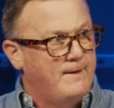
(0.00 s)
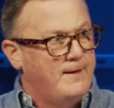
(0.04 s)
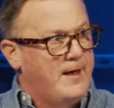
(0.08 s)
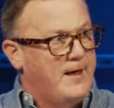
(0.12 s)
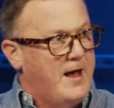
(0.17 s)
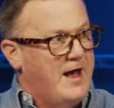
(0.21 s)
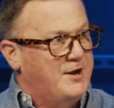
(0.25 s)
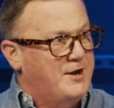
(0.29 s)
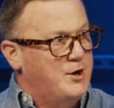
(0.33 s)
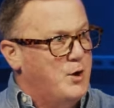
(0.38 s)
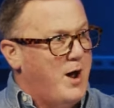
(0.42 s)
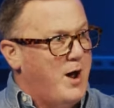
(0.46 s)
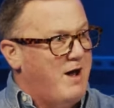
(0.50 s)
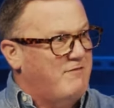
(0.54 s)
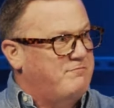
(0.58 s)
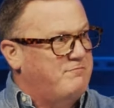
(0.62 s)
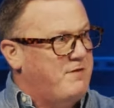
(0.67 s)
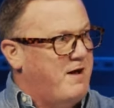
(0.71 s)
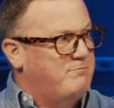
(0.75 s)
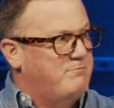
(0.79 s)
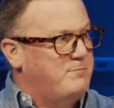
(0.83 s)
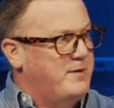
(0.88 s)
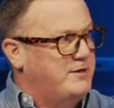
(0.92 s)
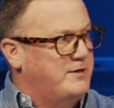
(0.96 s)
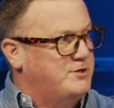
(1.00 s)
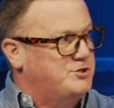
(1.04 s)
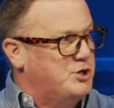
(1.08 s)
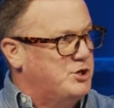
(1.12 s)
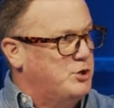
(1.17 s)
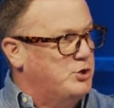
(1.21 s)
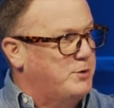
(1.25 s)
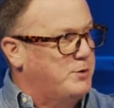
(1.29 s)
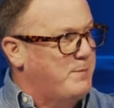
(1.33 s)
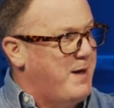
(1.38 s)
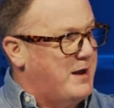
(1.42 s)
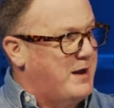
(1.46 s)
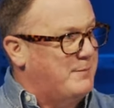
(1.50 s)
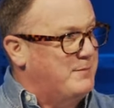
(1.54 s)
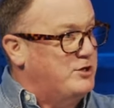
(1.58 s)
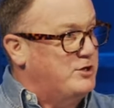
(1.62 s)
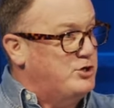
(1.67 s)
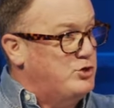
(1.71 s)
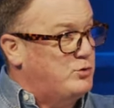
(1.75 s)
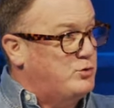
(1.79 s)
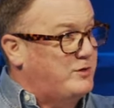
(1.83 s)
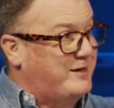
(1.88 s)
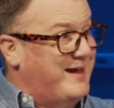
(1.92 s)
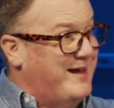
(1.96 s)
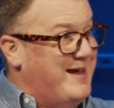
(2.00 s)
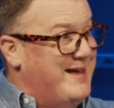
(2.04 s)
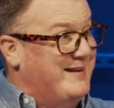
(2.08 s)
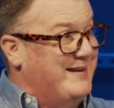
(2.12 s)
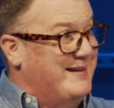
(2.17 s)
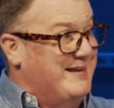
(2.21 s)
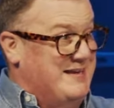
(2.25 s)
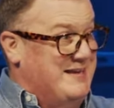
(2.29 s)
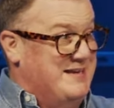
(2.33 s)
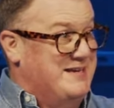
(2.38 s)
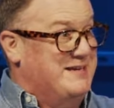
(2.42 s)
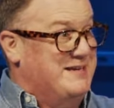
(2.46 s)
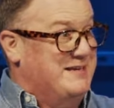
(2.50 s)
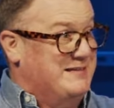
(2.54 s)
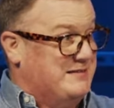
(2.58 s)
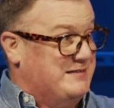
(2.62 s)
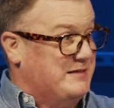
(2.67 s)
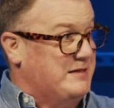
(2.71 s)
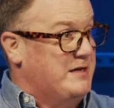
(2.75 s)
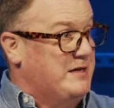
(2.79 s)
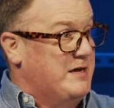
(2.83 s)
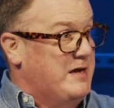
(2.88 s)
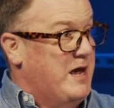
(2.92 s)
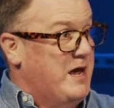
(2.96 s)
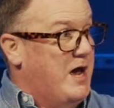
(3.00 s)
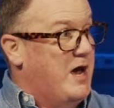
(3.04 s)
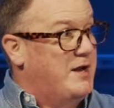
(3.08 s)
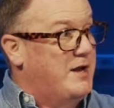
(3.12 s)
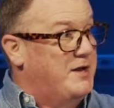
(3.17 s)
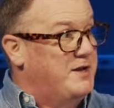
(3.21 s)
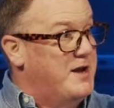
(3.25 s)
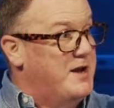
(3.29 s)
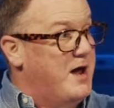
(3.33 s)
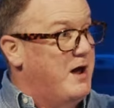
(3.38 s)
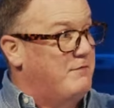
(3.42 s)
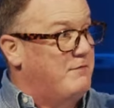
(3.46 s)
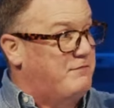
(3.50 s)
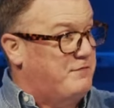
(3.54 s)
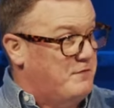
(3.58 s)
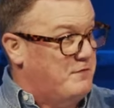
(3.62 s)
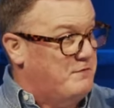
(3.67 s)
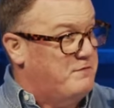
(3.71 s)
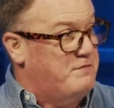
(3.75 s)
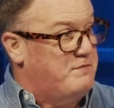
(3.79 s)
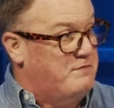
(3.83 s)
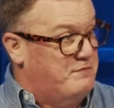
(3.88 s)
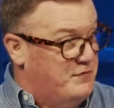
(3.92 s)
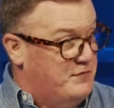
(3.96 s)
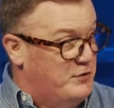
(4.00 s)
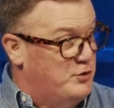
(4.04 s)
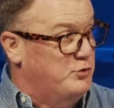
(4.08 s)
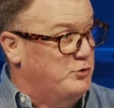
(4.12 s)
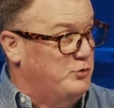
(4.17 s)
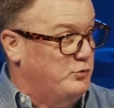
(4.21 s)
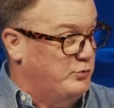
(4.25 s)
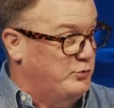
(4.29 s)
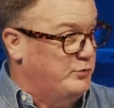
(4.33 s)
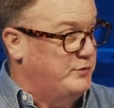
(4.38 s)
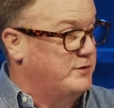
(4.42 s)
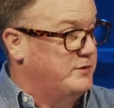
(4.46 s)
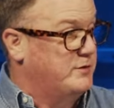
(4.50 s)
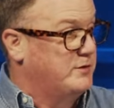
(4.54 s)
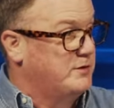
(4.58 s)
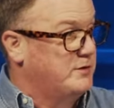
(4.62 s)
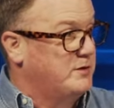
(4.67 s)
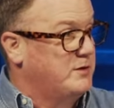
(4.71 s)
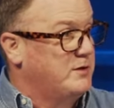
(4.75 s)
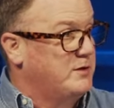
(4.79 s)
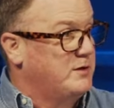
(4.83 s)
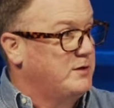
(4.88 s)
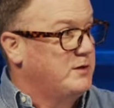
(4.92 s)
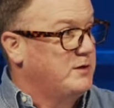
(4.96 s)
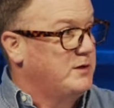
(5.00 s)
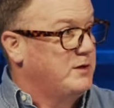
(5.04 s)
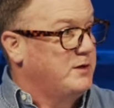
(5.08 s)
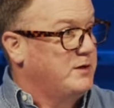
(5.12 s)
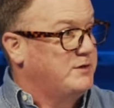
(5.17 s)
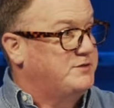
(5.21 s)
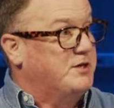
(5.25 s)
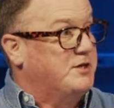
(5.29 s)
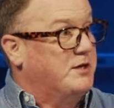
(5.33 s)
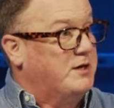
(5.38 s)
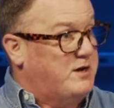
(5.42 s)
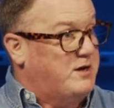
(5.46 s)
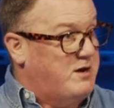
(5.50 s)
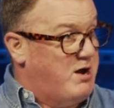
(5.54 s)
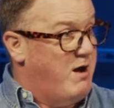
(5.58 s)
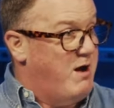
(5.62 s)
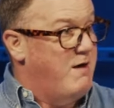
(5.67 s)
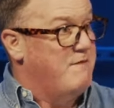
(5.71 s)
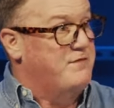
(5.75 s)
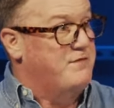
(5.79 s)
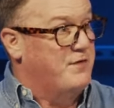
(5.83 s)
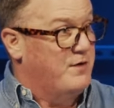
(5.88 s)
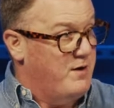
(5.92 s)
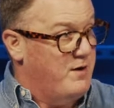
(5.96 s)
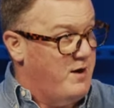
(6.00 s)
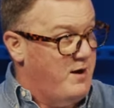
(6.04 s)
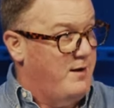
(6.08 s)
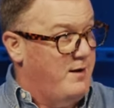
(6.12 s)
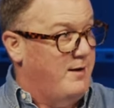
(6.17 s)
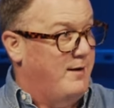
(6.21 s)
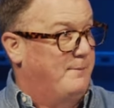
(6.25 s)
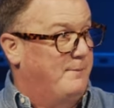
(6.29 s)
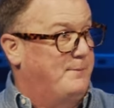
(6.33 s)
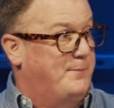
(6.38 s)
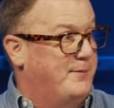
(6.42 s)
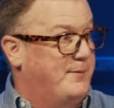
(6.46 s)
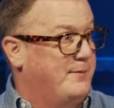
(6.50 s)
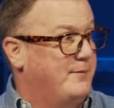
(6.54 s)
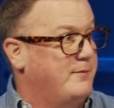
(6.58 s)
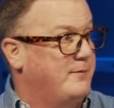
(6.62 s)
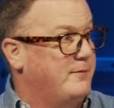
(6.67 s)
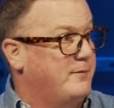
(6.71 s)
I know I've made a joke about it, but you can't eat enough food to cover up